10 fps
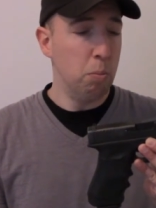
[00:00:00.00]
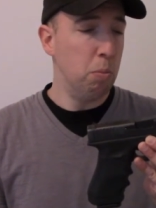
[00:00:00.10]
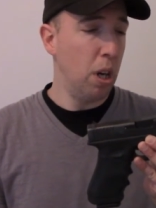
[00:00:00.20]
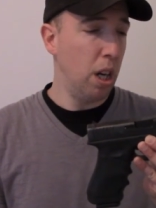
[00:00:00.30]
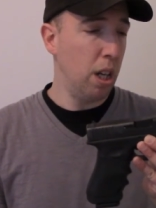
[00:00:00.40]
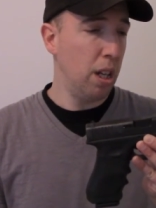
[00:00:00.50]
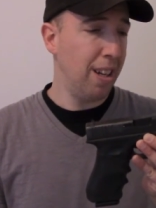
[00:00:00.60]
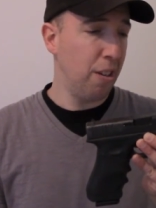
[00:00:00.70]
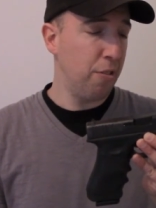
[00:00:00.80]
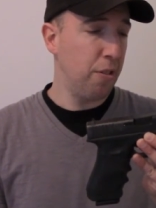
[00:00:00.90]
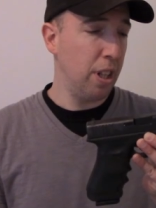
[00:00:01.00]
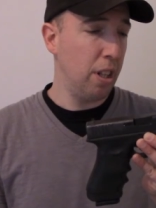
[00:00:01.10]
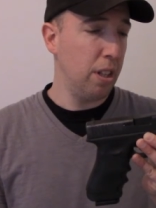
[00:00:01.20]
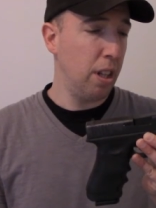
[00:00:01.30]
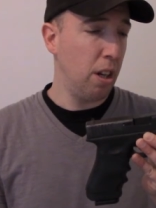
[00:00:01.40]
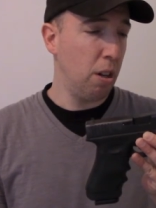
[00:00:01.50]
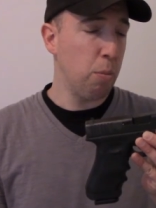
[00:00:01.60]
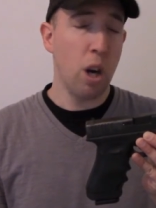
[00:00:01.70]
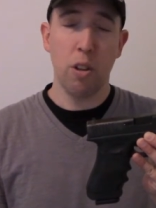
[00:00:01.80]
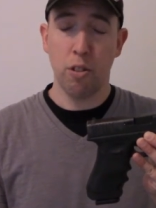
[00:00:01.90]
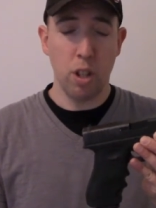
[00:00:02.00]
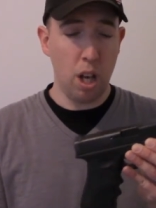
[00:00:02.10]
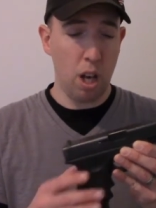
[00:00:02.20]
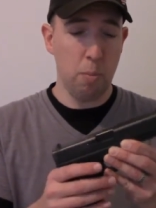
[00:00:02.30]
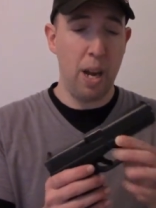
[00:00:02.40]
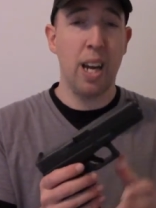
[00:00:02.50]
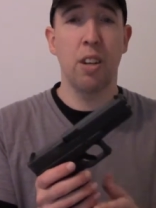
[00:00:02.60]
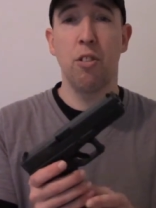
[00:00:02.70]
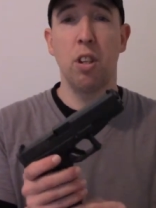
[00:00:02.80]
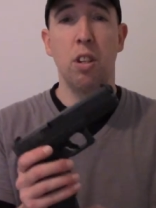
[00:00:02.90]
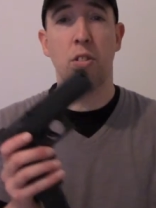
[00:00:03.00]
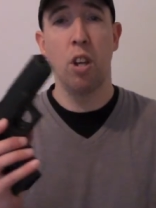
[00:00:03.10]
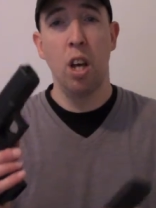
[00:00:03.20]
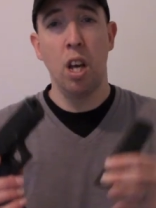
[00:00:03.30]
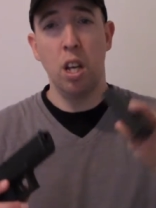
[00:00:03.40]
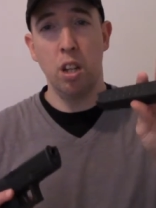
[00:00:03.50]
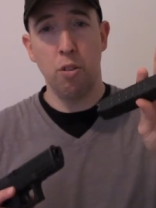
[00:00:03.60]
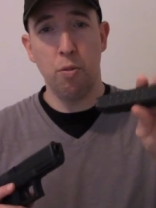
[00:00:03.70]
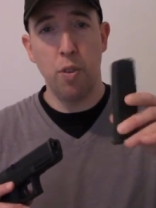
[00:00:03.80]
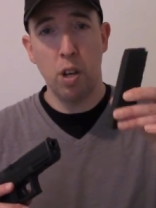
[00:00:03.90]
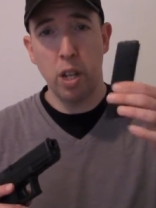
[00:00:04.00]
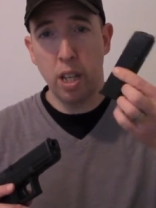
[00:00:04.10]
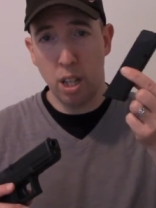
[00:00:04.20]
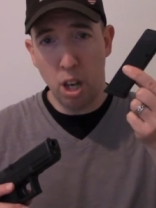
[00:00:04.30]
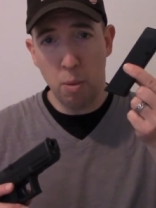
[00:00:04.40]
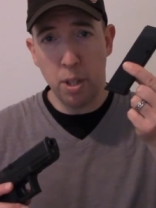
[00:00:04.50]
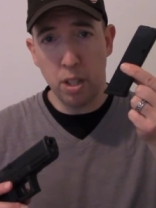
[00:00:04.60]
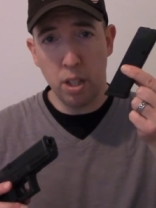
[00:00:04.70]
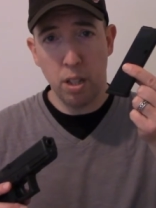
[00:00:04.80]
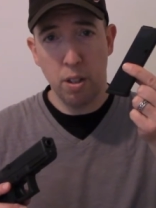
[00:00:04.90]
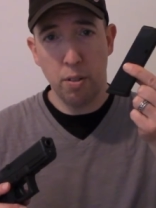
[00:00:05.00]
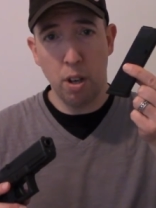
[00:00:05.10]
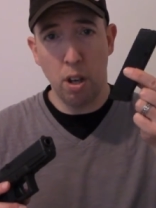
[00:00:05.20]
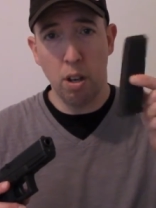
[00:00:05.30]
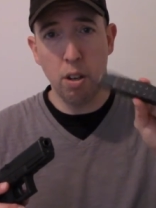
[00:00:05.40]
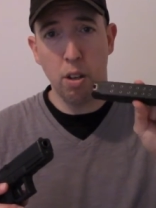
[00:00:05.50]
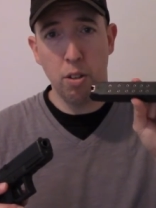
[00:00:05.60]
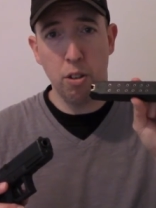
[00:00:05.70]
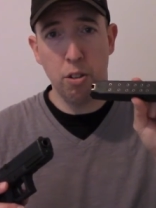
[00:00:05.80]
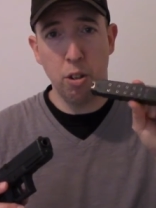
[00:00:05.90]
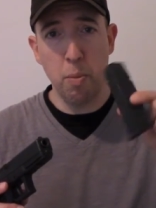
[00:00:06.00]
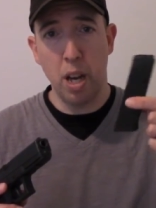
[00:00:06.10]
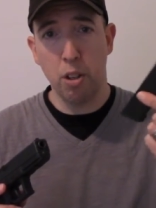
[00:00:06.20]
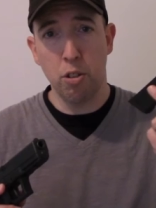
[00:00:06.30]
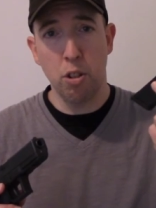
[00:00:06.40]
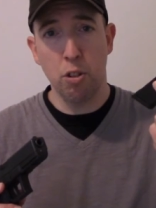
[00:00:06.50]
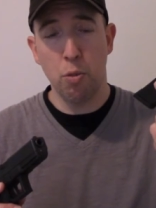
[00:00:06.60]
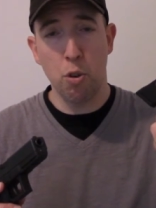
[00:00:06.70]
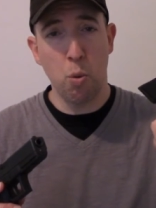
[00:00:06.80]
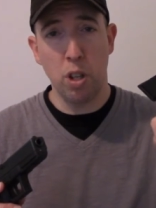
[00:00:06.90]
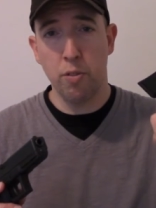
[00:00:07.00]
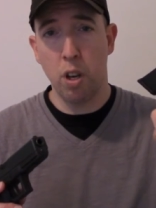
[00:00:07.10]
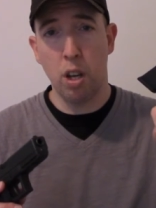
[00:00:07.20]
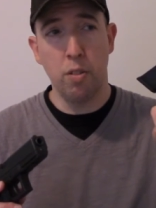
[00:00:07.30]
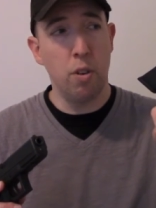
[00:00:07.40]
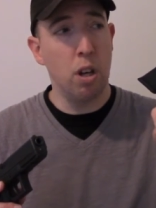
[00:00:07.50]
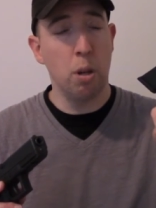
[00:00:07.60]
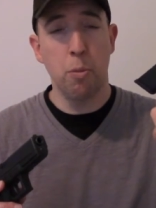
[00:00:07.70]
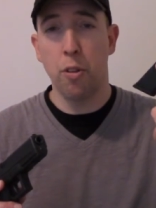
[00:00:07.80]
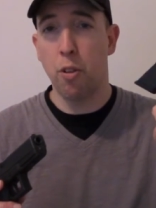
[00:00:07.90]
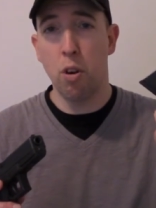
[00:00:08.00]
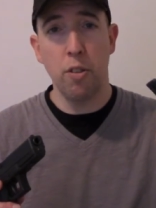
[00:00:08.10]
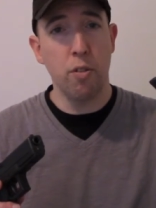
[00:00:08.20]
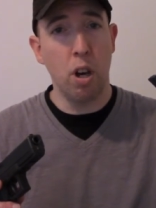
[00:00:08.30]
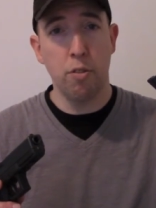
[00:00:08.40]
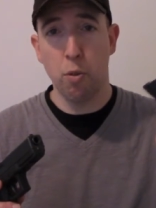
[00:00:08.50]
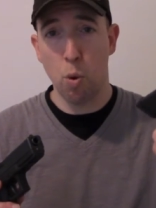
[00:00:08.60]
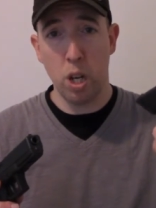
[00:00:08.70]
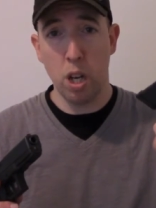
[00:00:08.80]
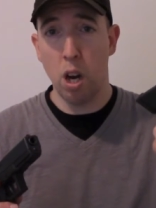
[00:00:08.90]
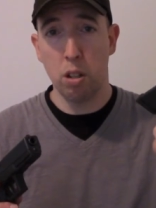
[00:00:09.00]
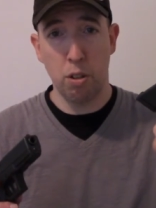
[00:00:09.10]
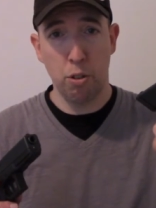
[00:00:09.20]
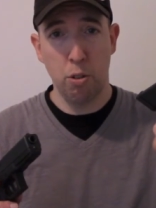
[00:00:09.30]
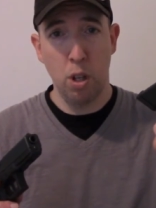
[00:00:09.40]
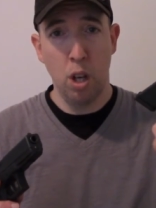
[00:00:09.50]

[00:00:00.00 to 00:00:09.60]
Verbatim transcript: but uh, that they are pricey. And magazines, it's very common uh, to see magazines for 25 on up to 35 40 dollars